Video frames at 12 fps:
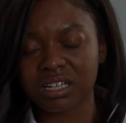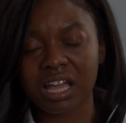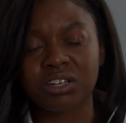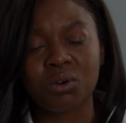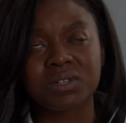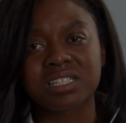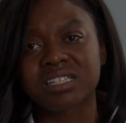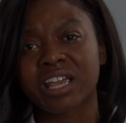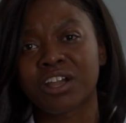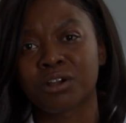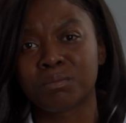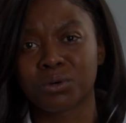I know it's
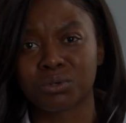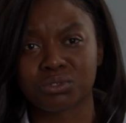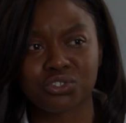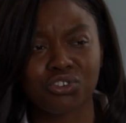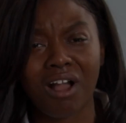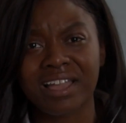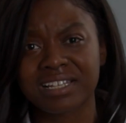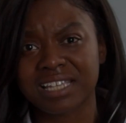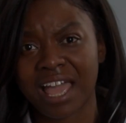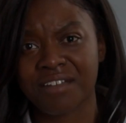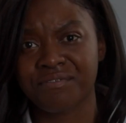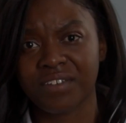terrible trying to
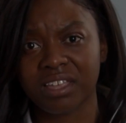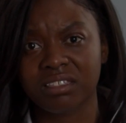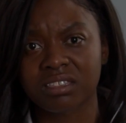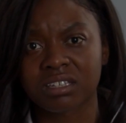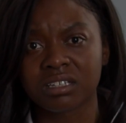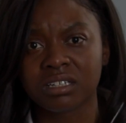have faith